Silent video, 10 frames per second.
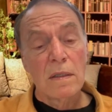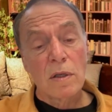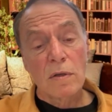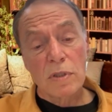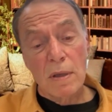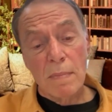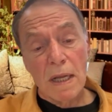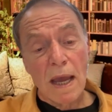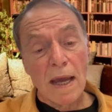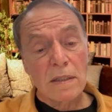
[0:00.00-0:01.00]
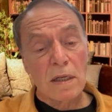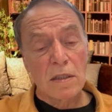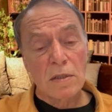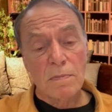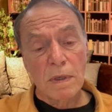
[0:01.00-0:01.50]
So if somebody has an
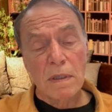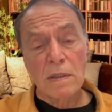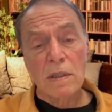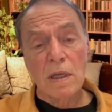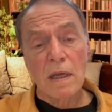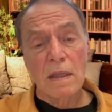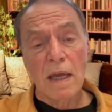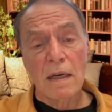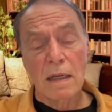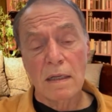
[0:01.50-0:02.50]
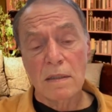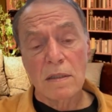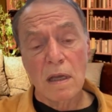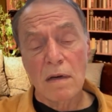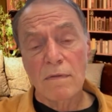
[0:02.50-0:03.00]
experience like that, and
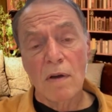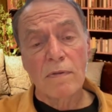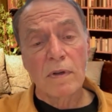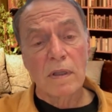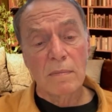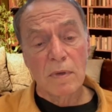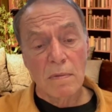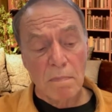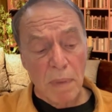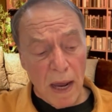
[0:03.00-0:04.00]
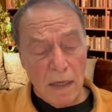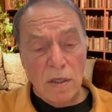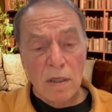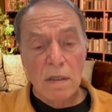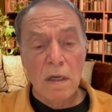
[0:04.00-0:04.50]
instead of offering them
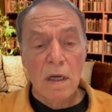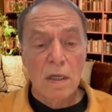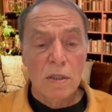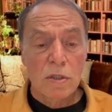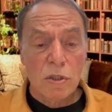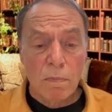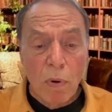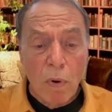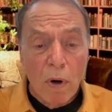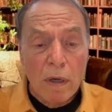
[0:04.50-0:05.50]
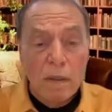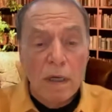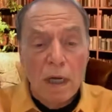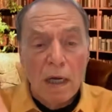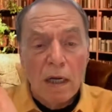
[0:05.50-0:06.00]
compassion,
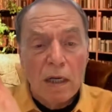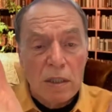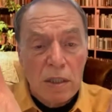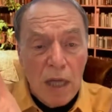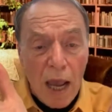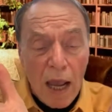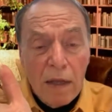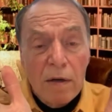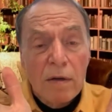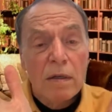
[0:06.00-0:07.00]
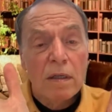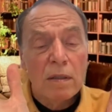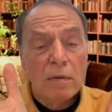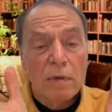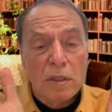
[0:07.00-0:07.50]
support, a container
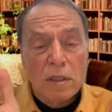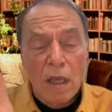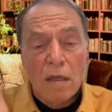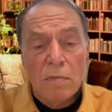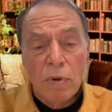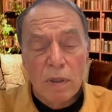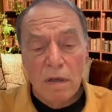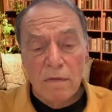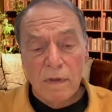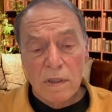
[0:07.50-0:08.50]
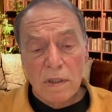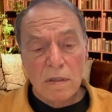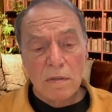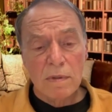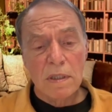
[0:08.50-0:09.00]
into which they can put their
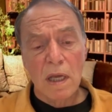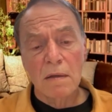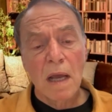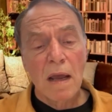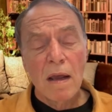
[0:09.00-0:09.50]
visions, we say,